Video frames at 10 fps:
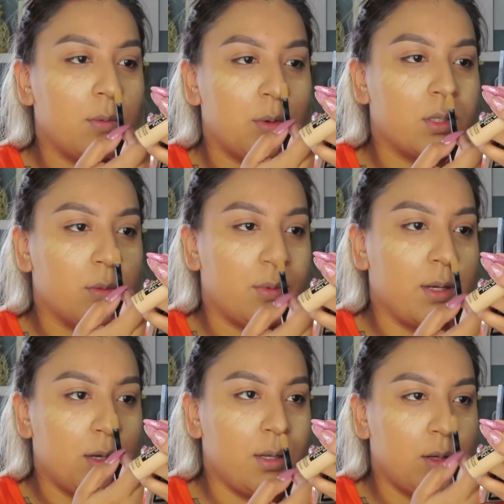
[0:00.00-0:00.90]
Put
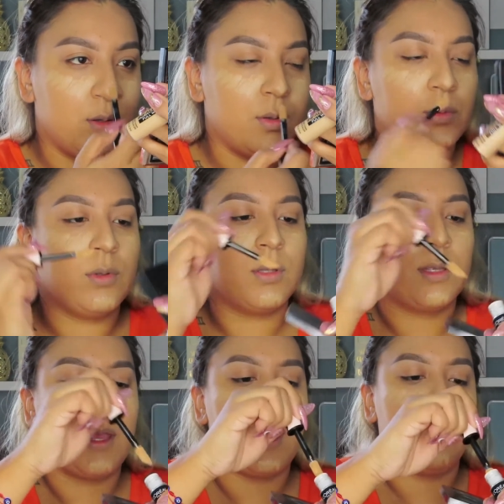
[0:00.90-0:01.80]
my nails.
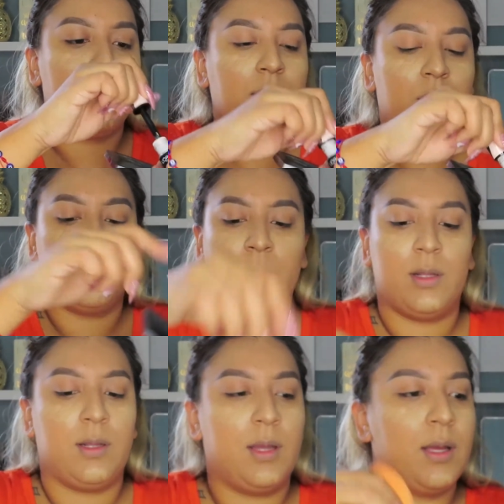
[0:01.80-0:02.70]
I really don't put a
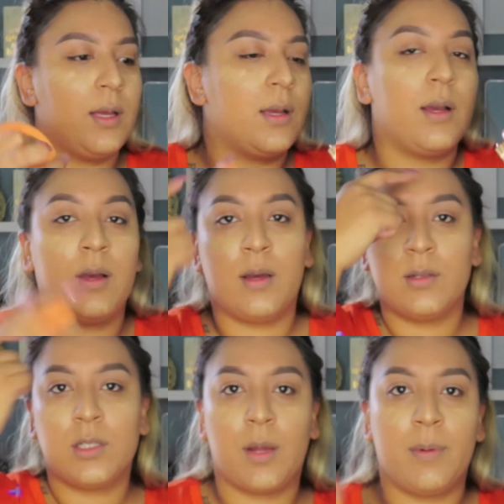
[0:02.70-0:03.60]
lot
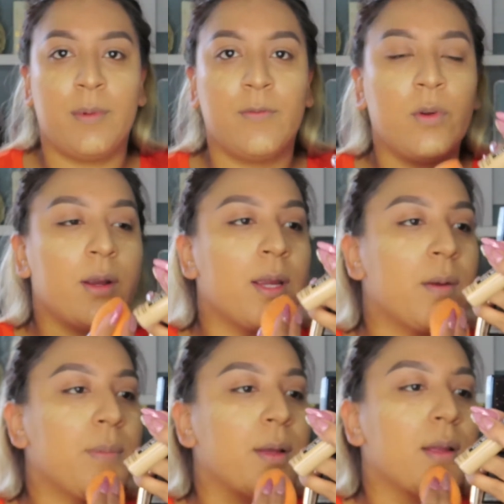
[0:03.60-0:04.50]
on top of my
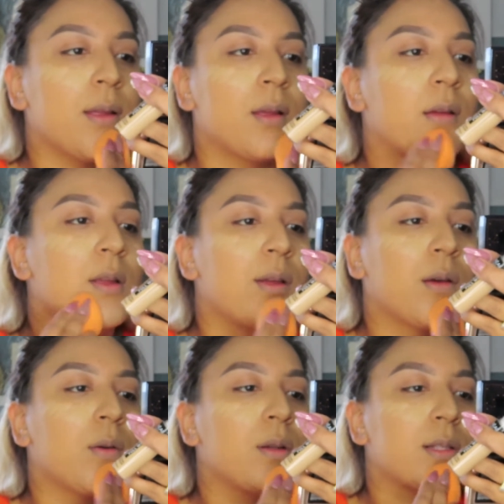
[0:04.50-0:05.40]
forehead, but
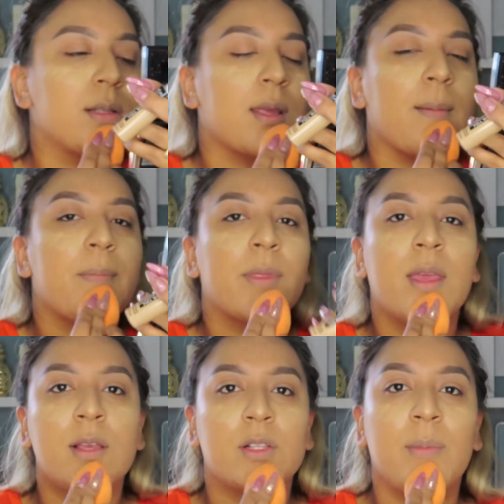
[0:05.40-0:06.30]
we'll see.
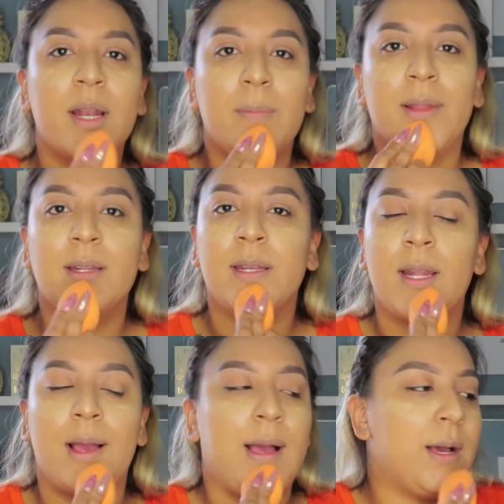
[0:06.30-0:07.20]
So I'm gonna blend it
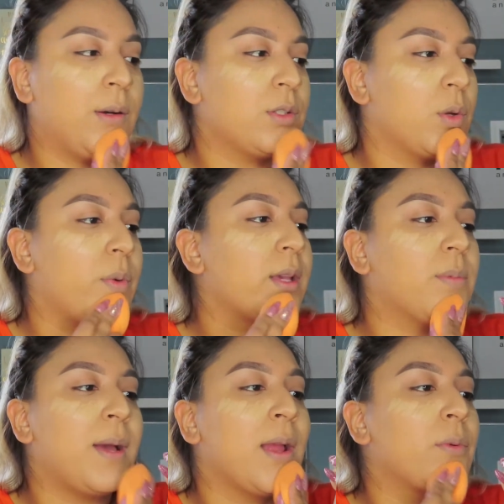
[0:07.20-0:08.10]
out
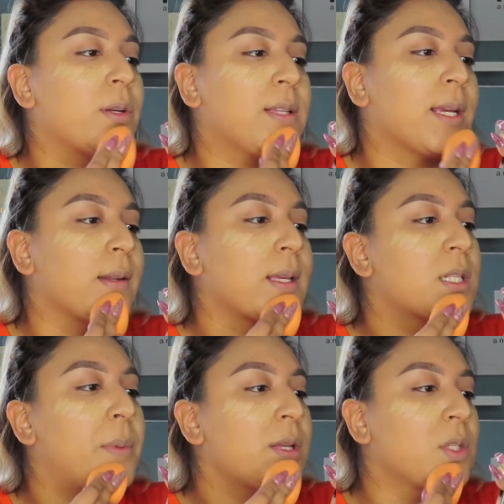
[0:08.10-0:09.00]
with my Real Technique
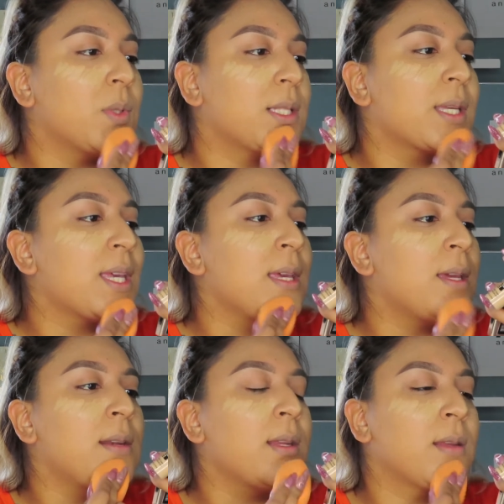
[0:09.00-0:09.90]
sponge once
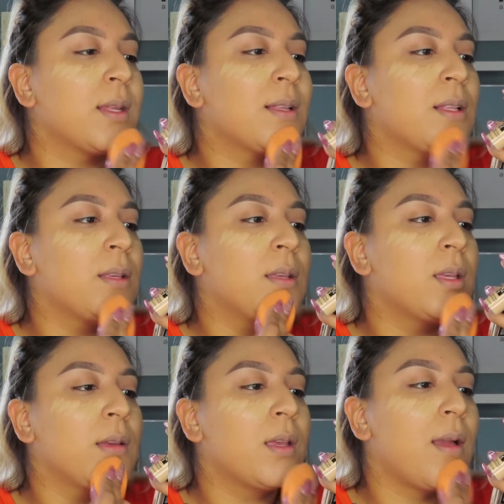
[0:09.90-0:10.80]
again.
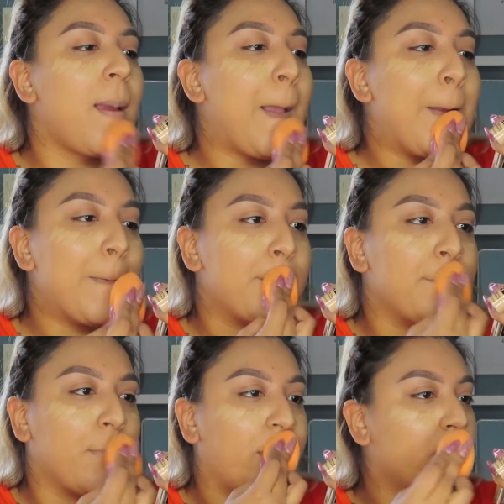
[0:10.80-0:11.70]

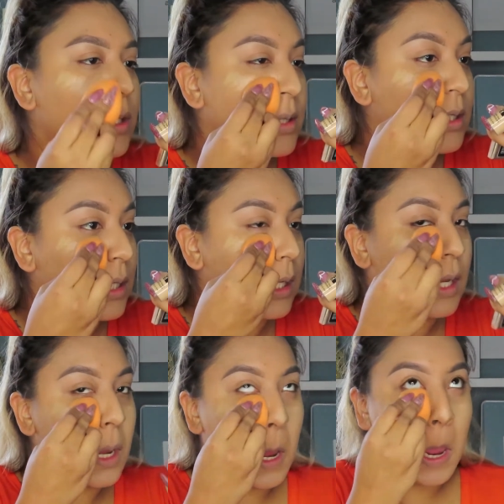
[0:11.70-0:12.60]
Let's
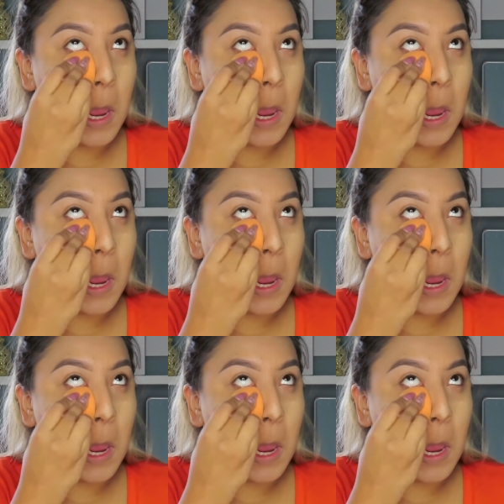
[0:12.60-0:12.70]
see